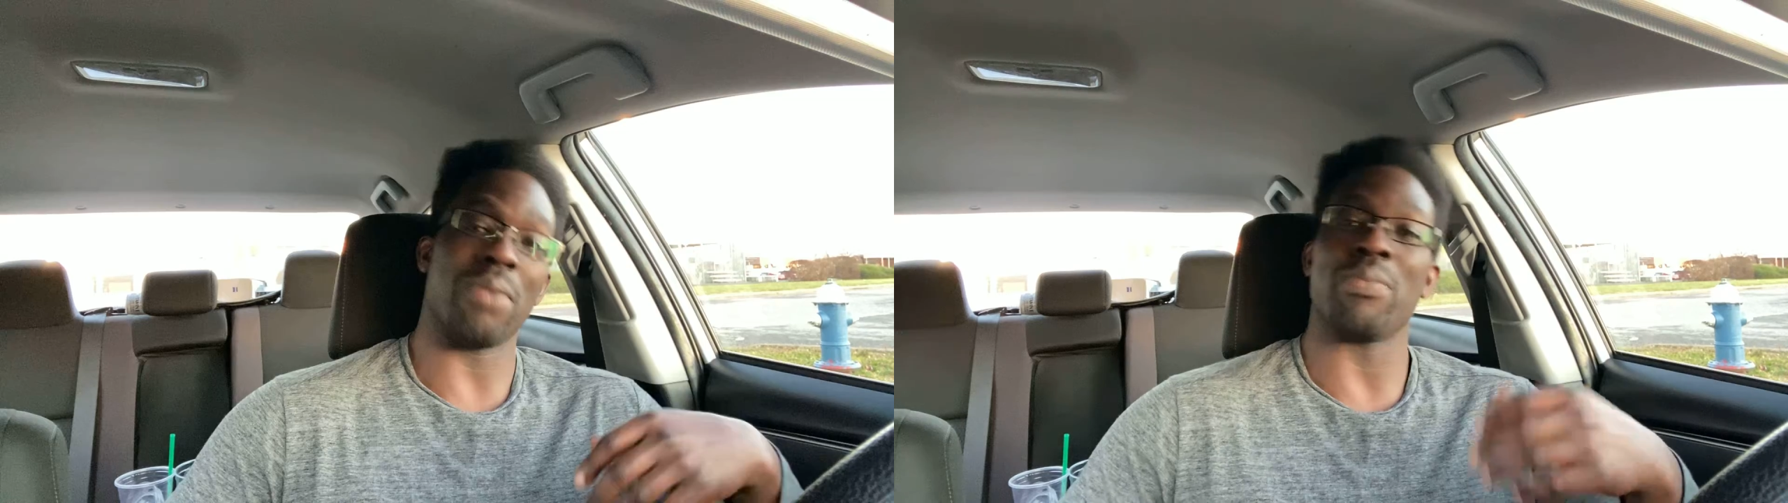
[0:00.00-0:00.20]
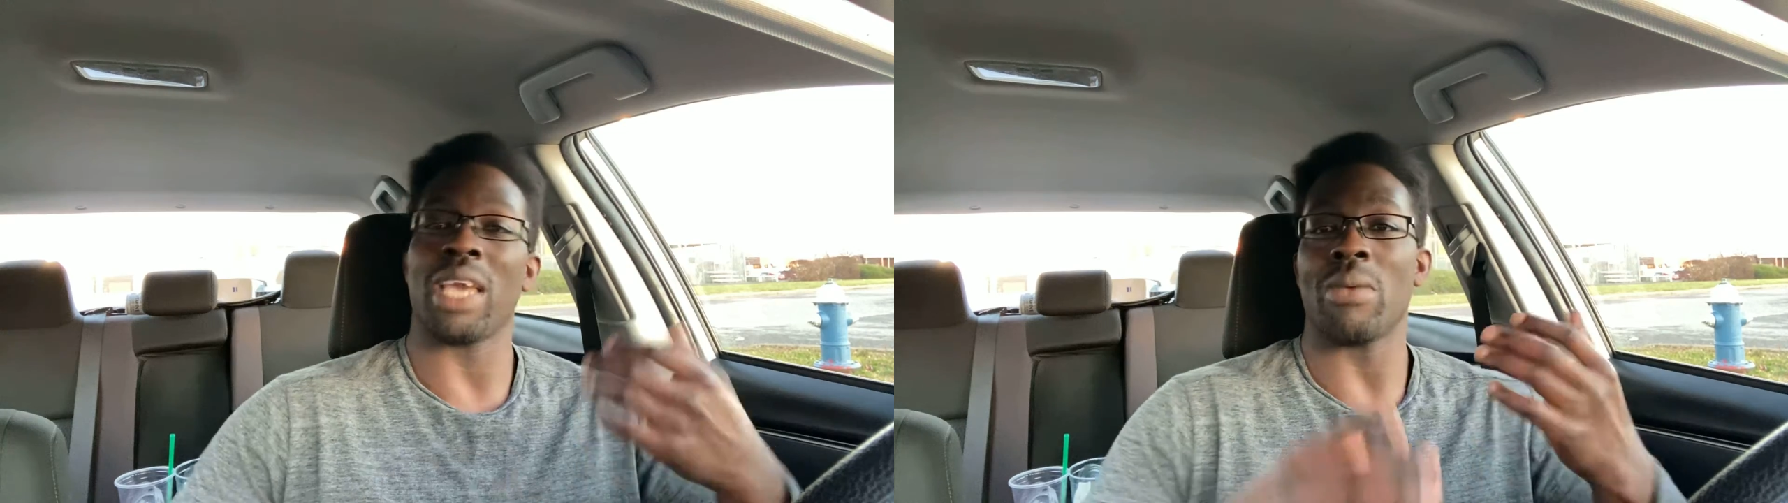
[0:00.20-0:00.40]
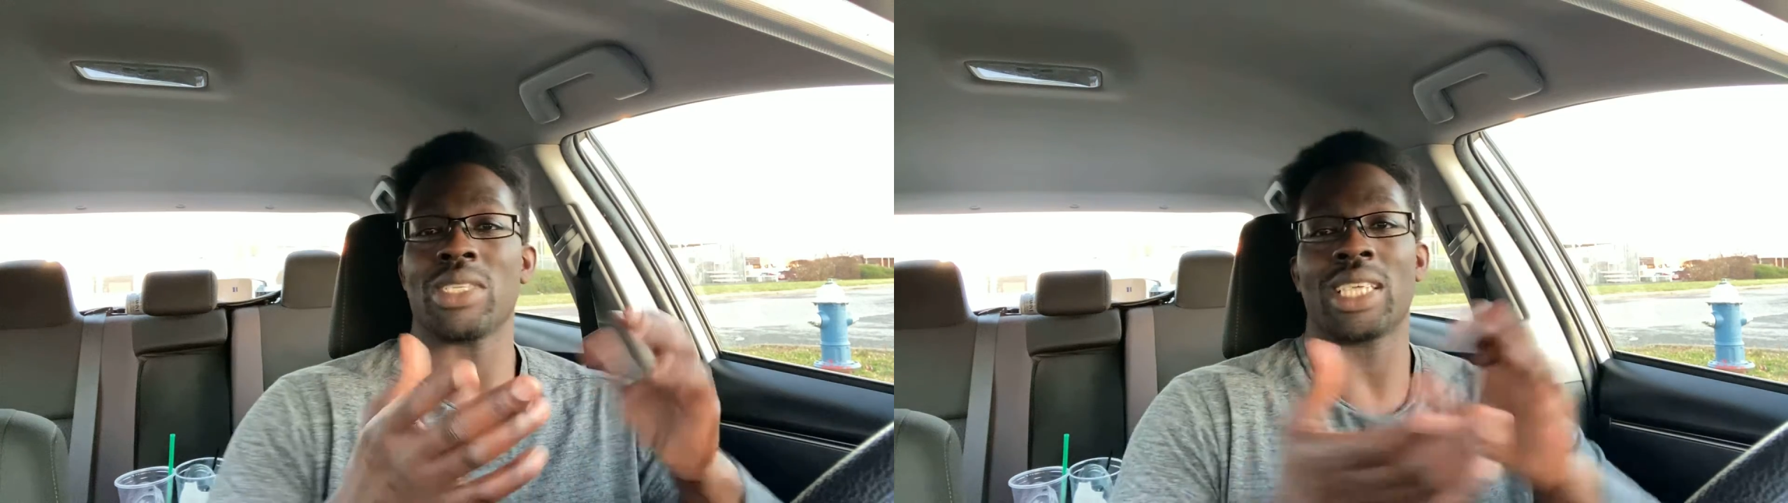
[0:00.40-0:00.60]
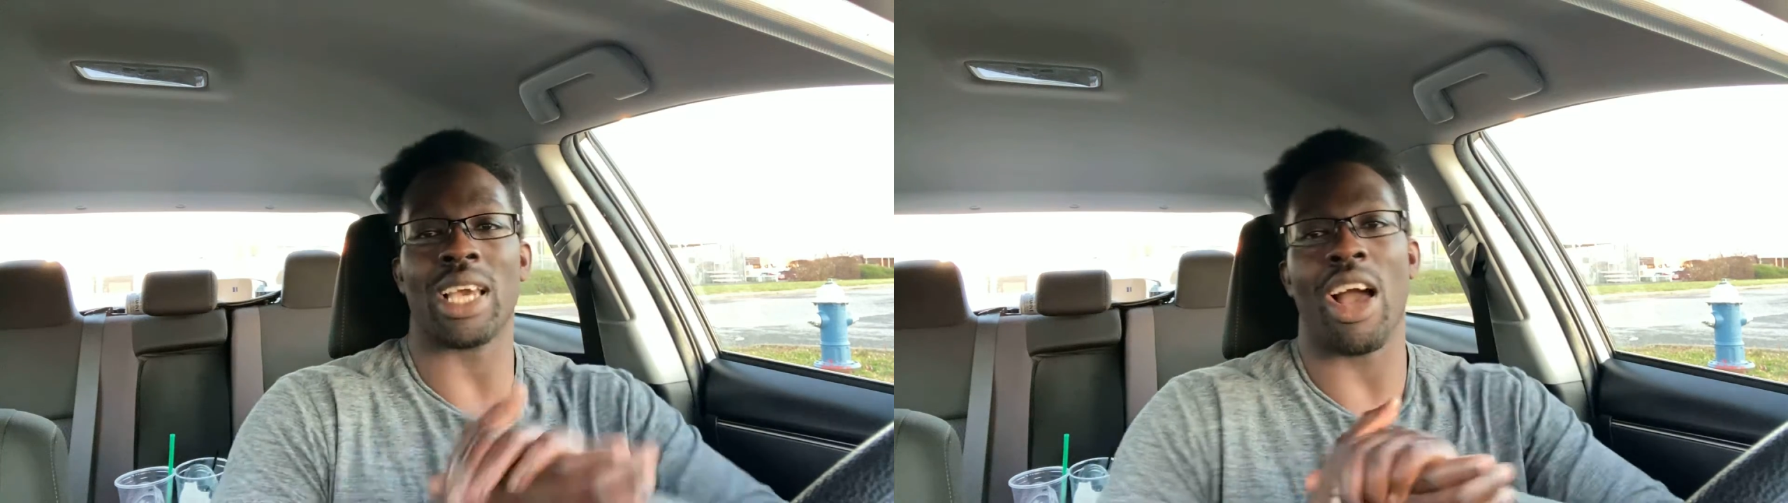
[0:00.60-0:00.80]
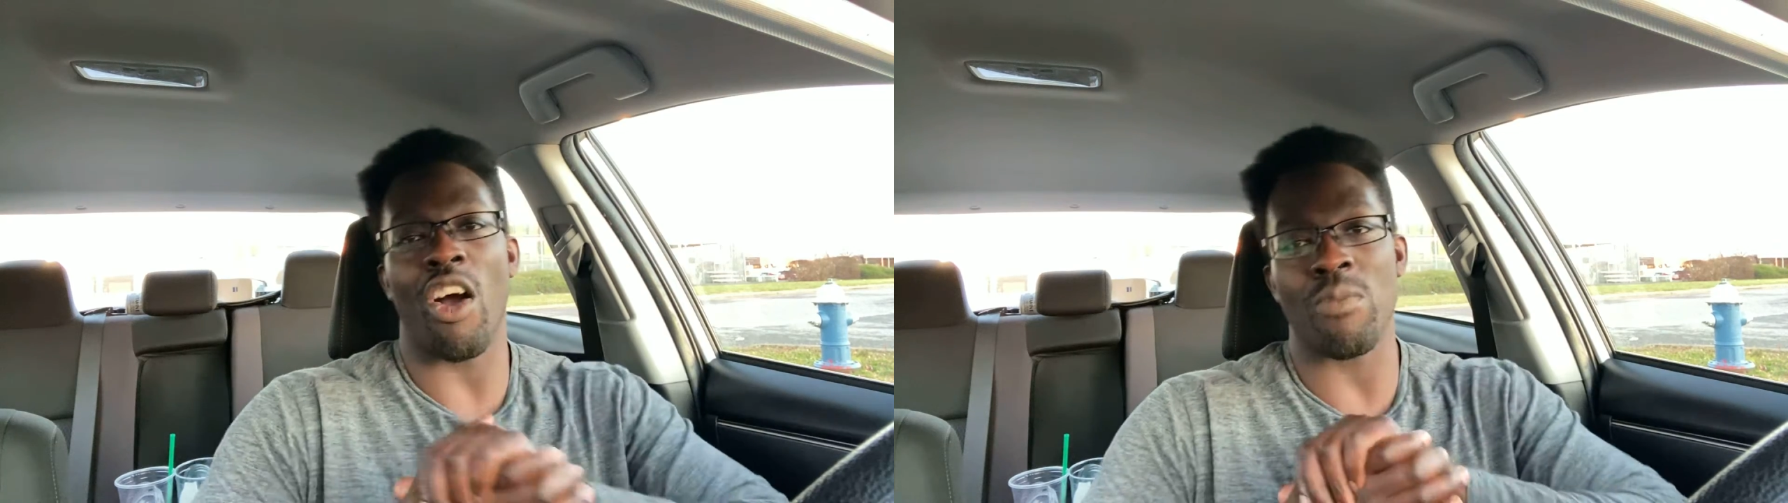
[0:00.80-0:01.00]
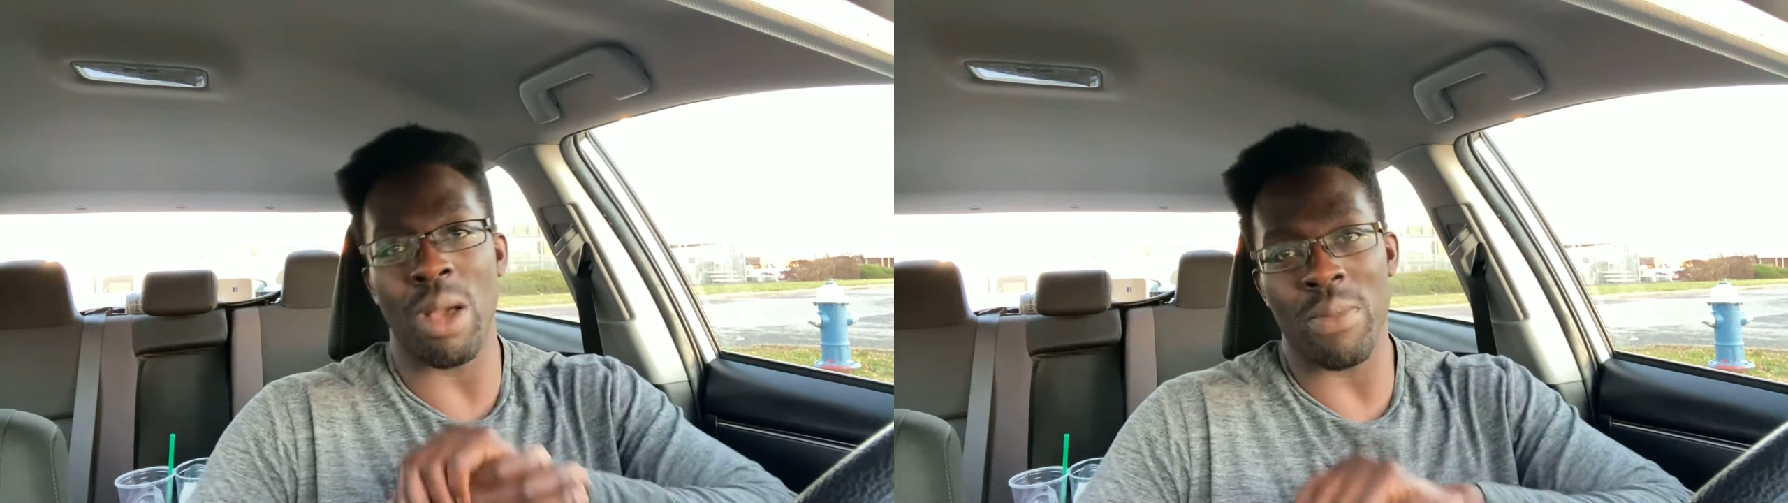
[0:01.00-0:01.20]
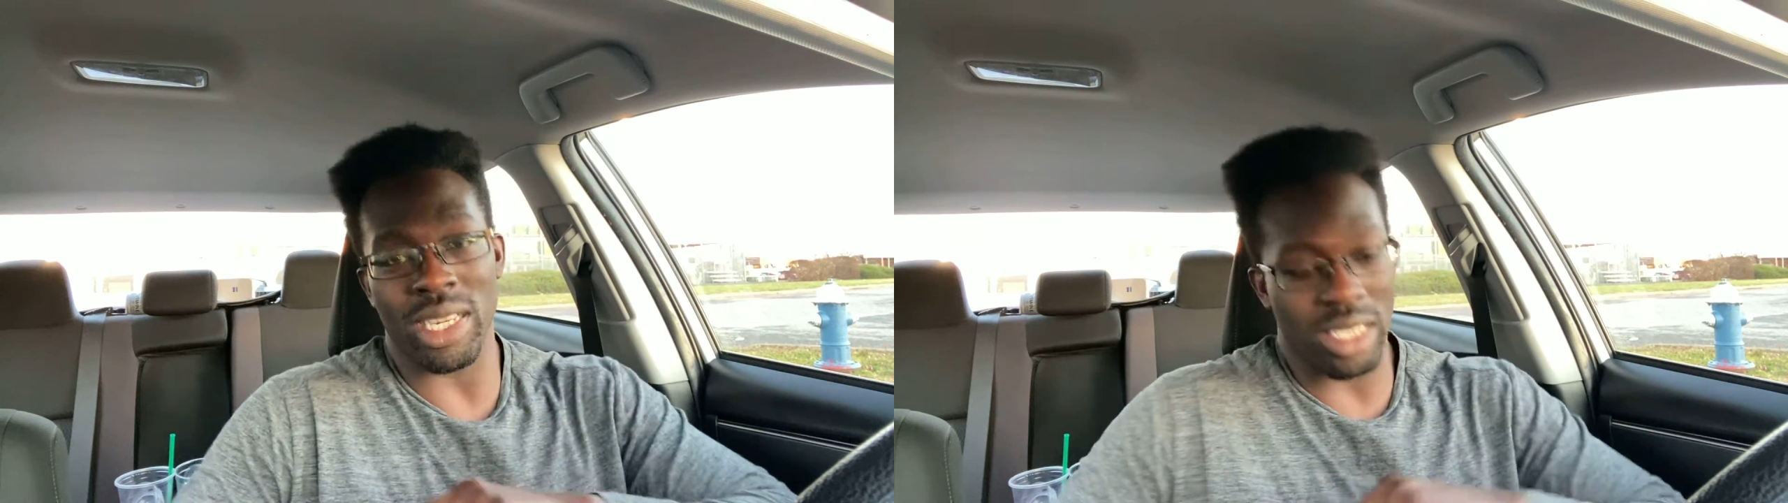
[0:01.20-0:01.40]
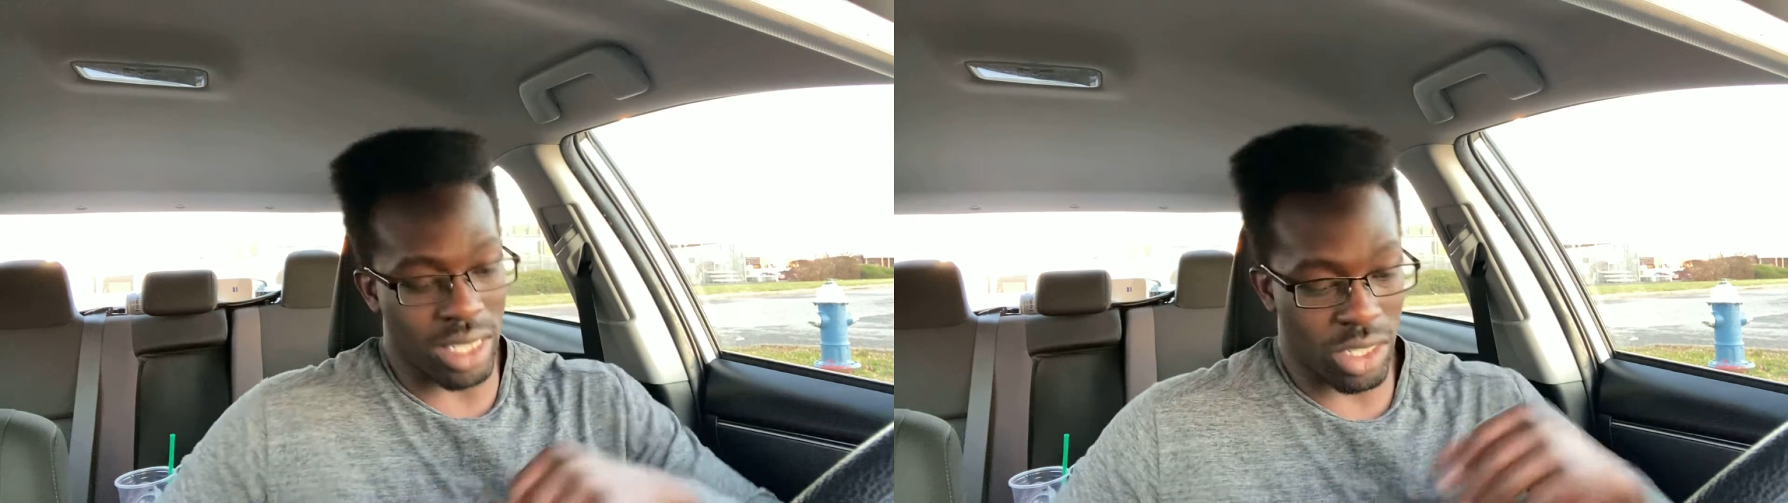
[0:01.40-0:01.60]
be able to take off my bandages